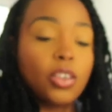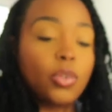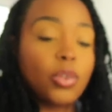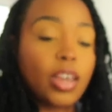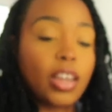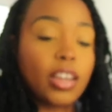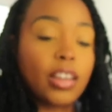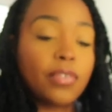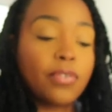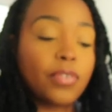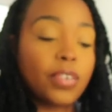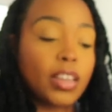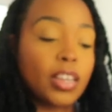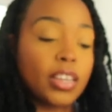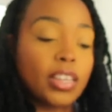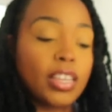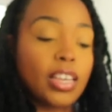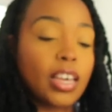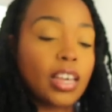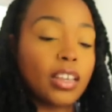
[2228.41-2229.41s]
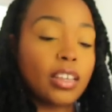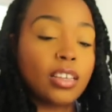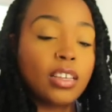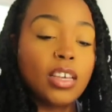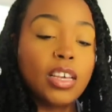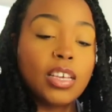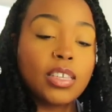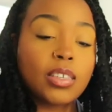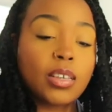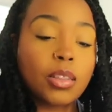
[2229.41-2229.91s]
you have to have fun yeah
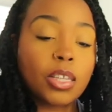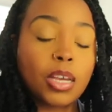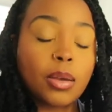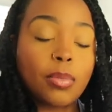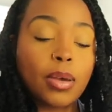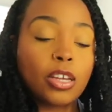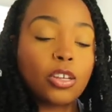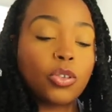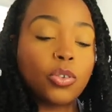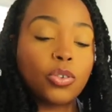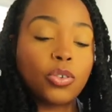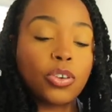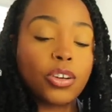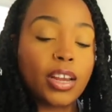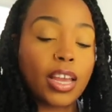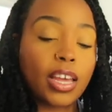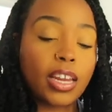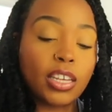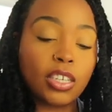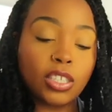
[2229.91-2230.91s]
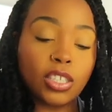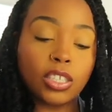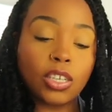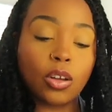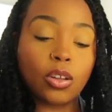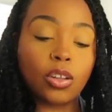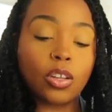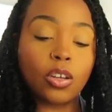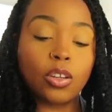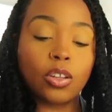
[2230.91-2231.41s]
something about you creating
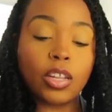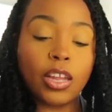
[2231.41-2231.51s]
solo